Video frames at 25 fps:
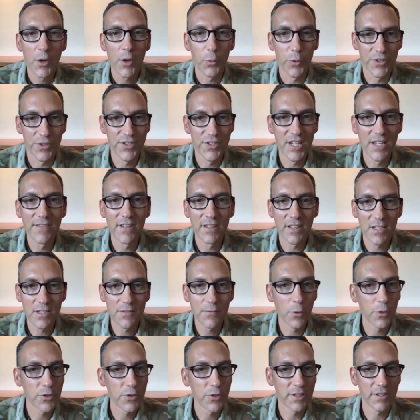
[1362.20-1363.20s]
receiving
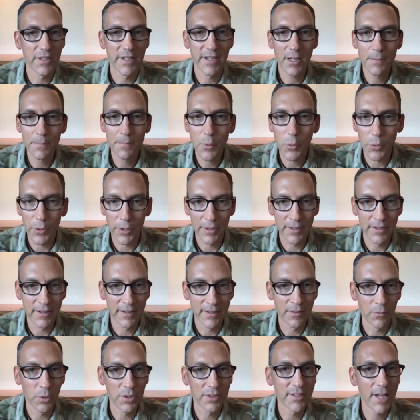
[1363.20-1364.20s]
these folks at the airport
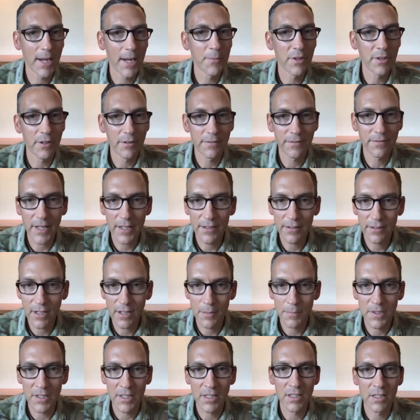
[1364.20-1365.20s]
and what time are their flights
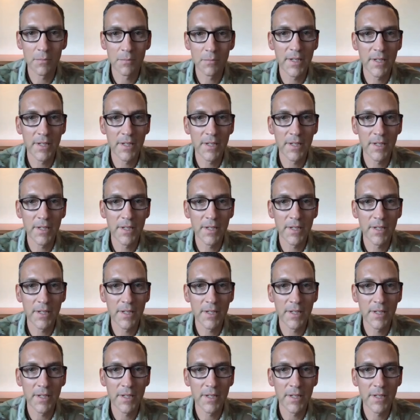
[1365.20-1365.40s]
coming in,